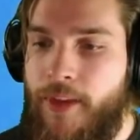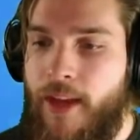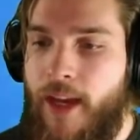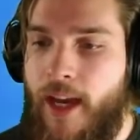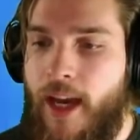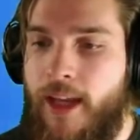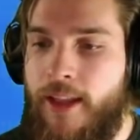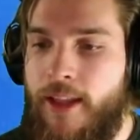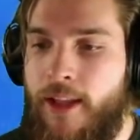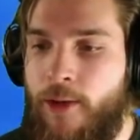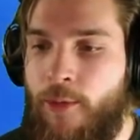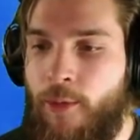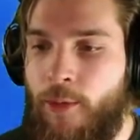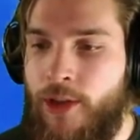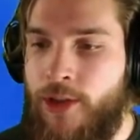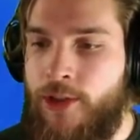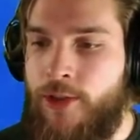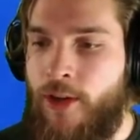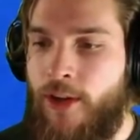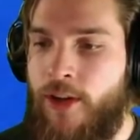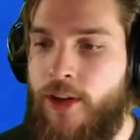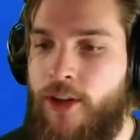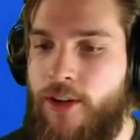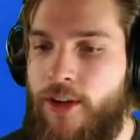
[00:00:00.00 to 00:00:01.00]
and then
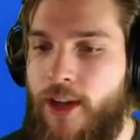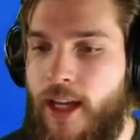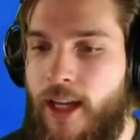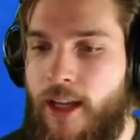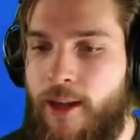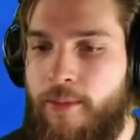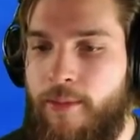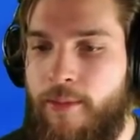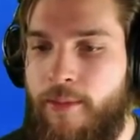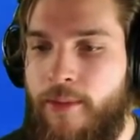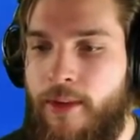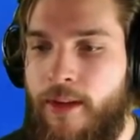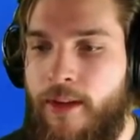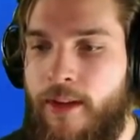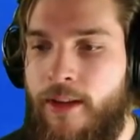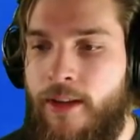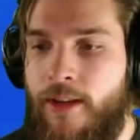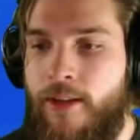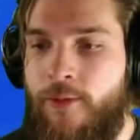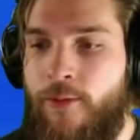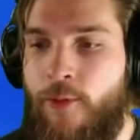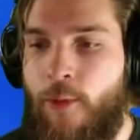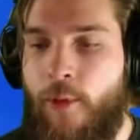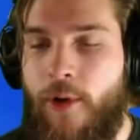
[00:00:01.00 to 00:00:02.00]
restart your game
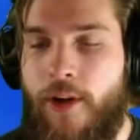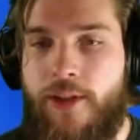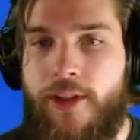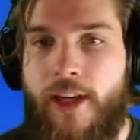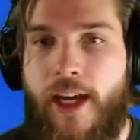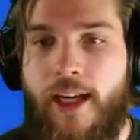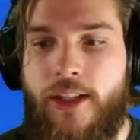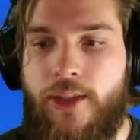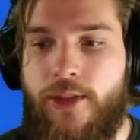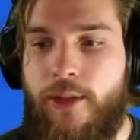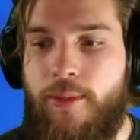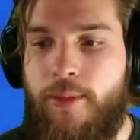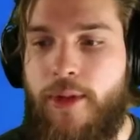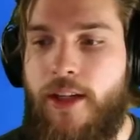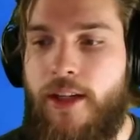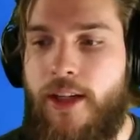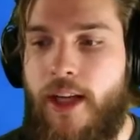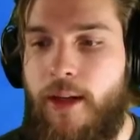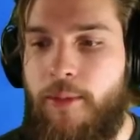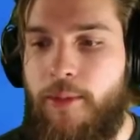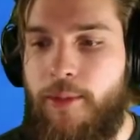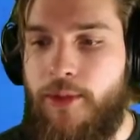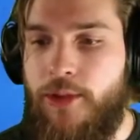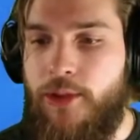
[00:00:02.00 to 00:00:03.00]
for it to actually be
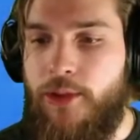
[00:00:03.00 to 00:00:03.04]
enabled.